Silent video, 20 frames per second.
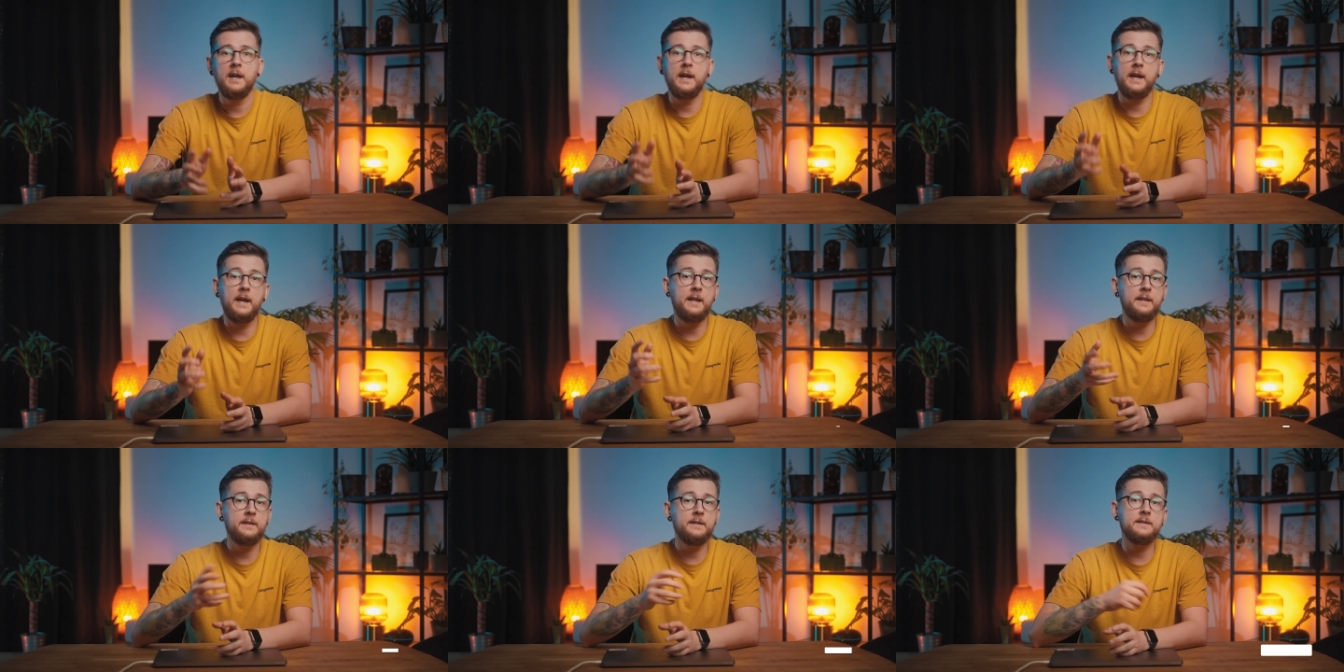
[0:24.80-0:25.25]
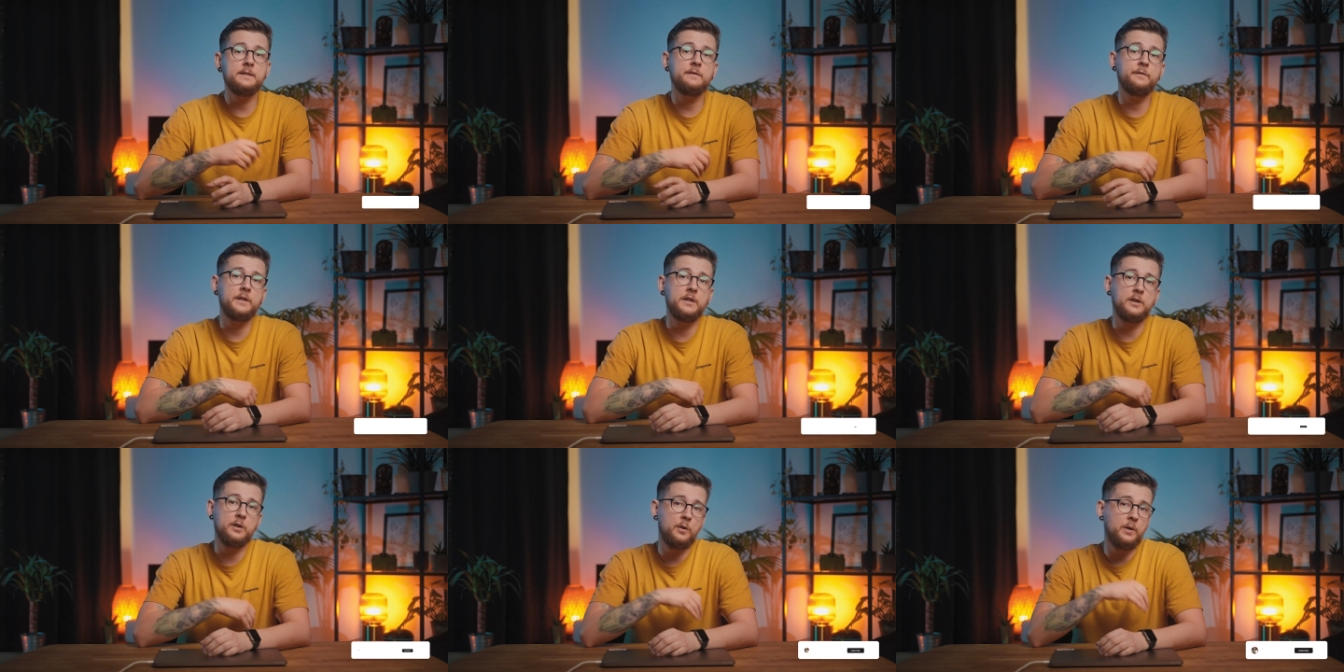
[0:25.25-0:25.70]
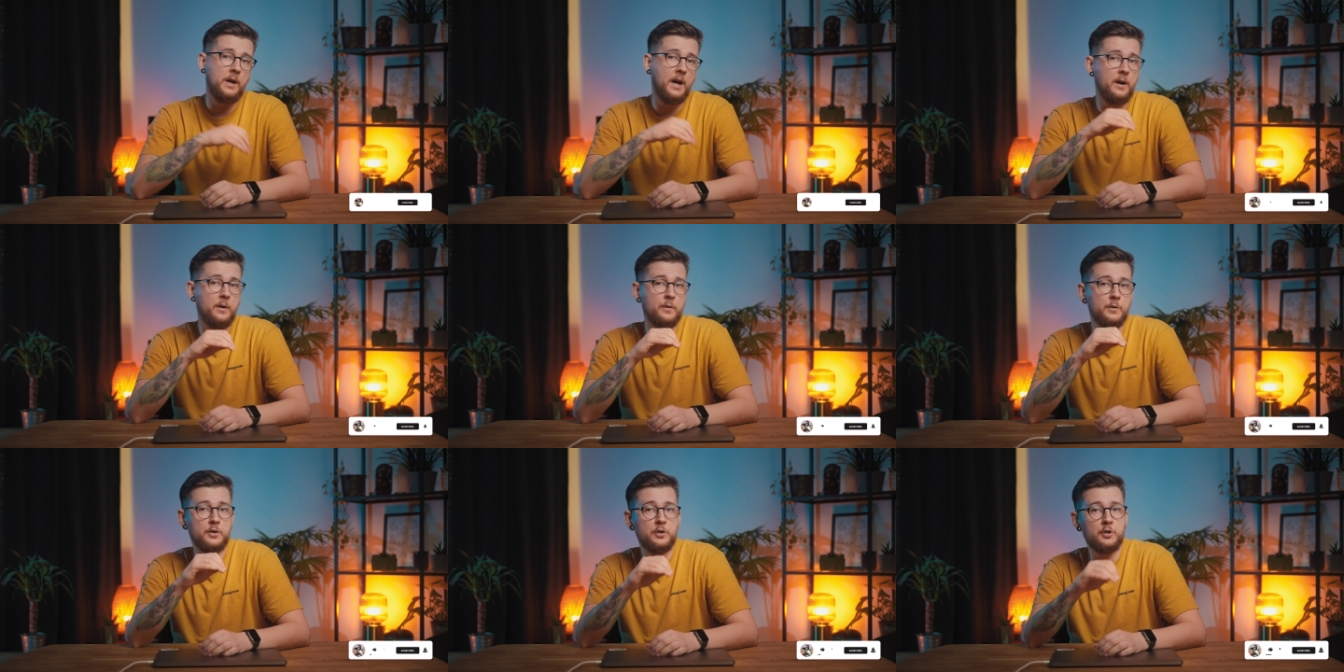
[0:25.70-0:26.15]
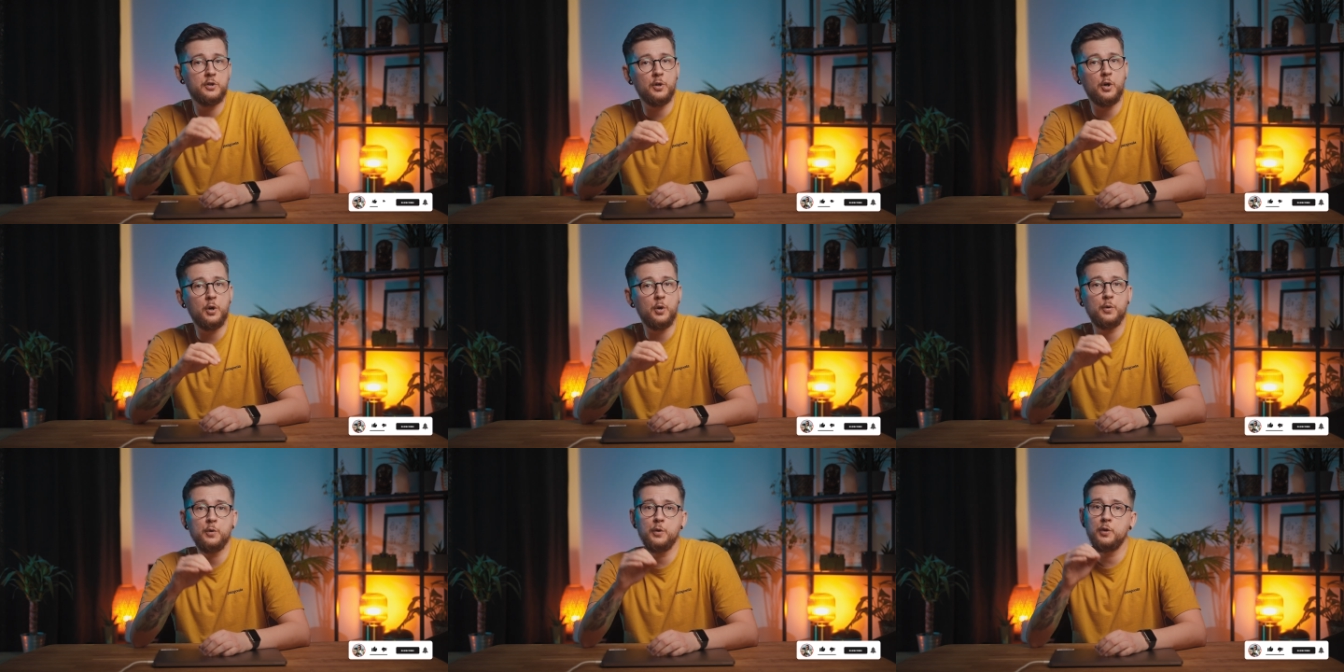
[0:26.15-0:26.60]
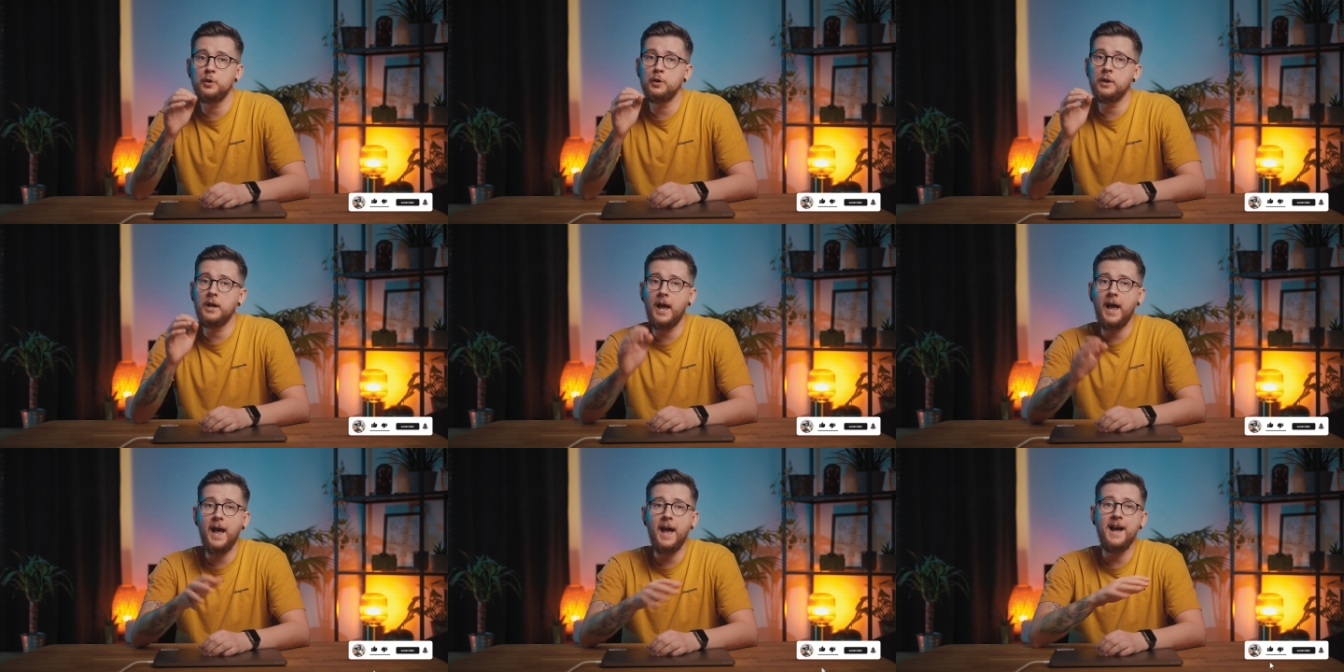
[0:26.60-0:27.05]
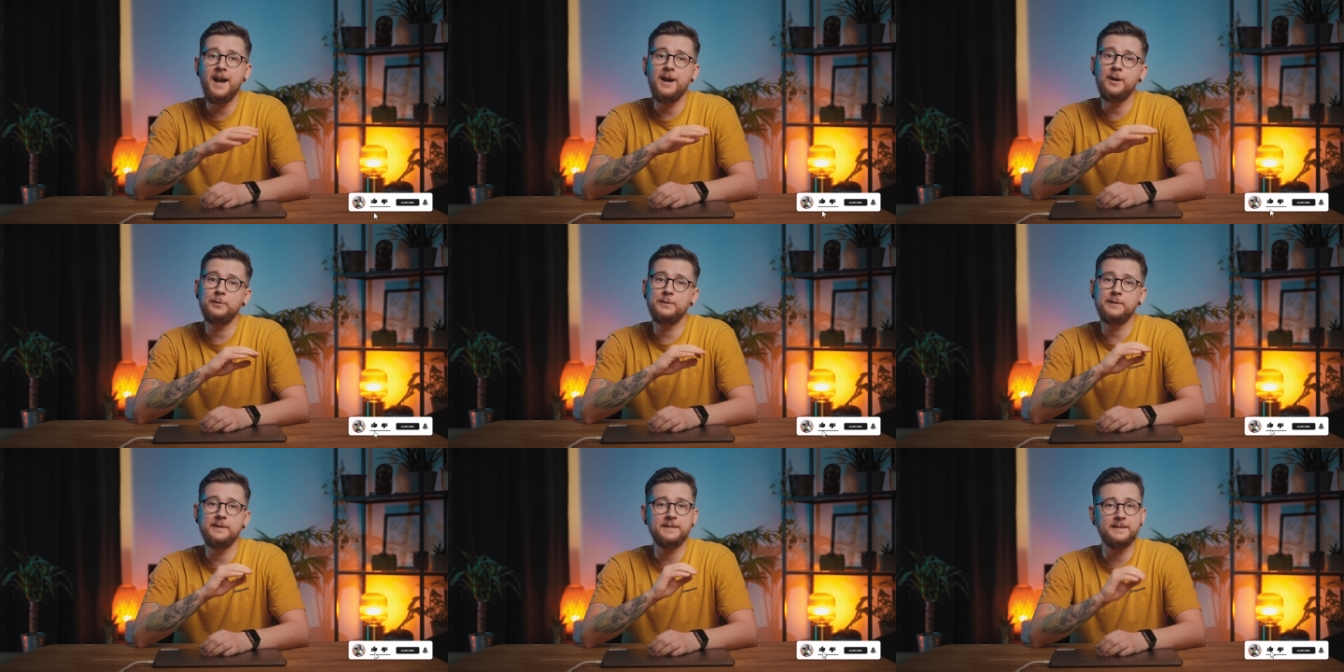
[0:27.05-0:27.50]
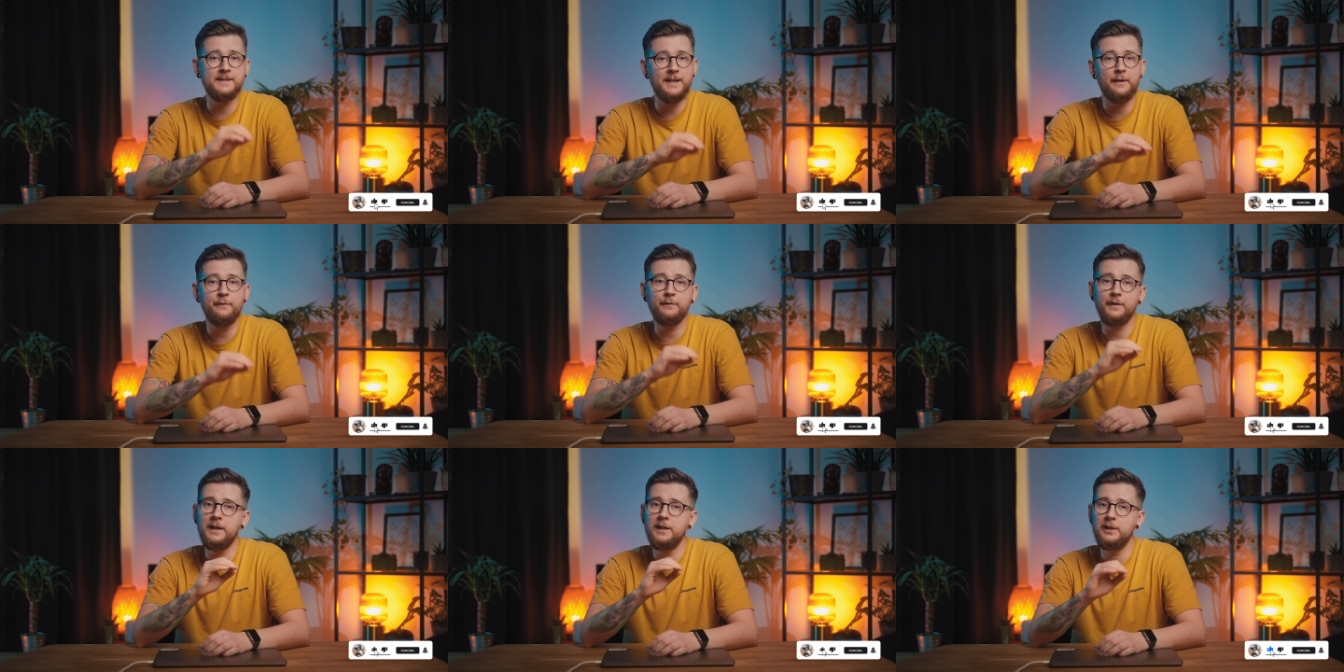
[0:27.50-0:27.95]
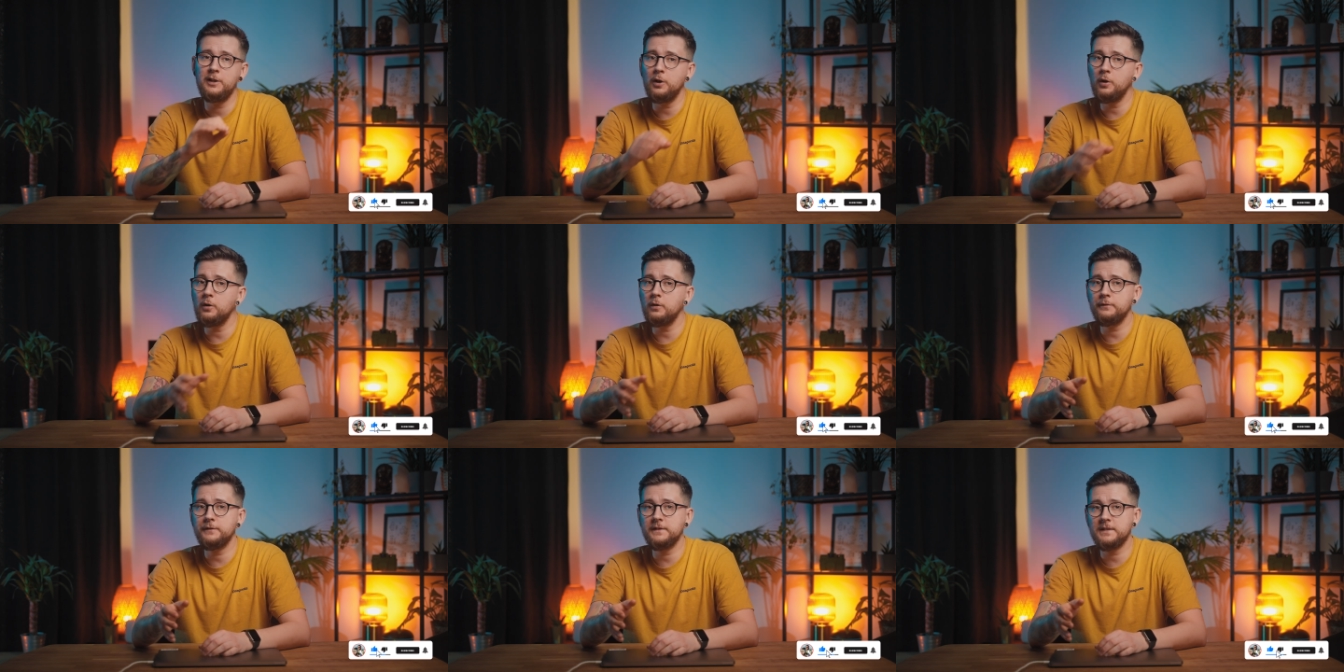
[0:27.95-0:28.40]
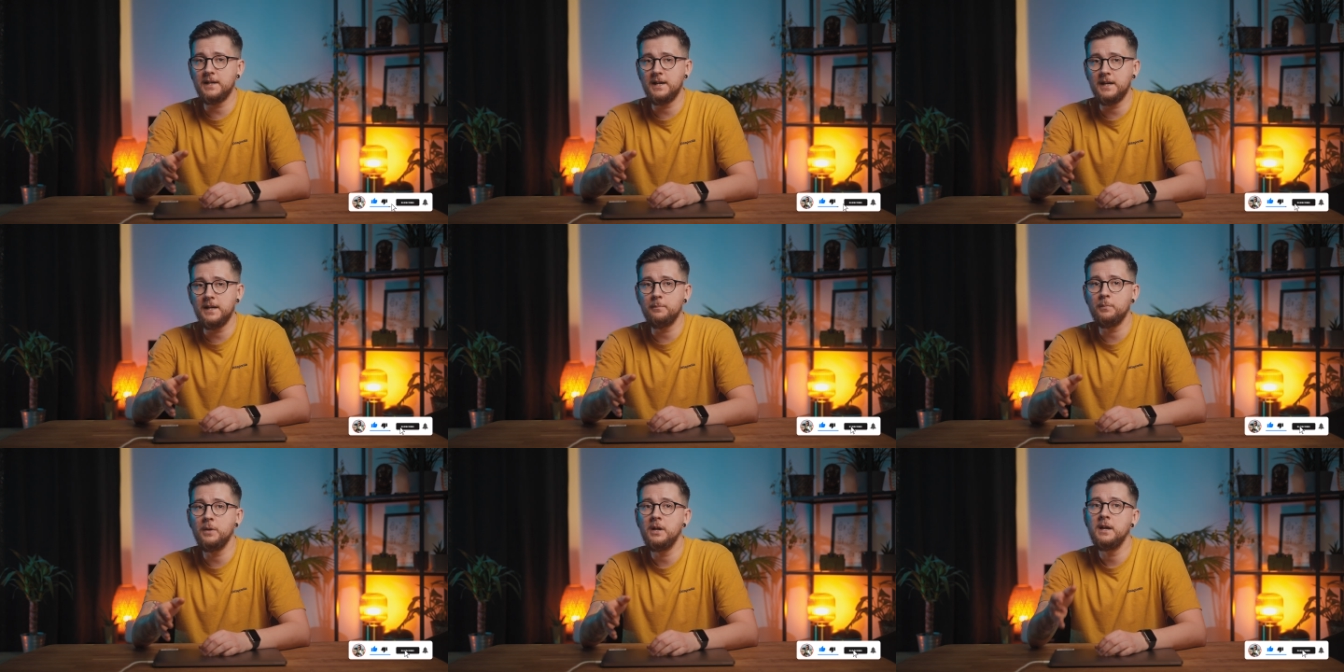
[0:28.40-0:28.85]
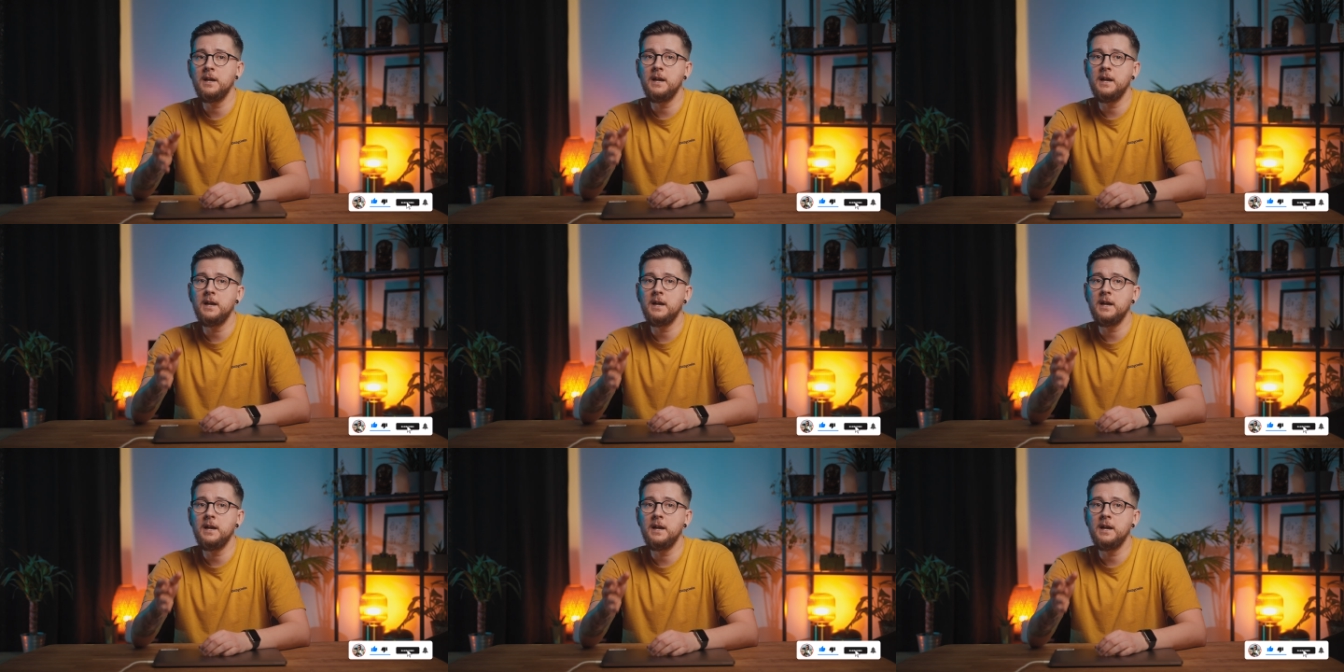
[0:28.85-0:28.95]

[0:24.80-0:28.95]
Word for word: In this video, I will show you how to save a lot of time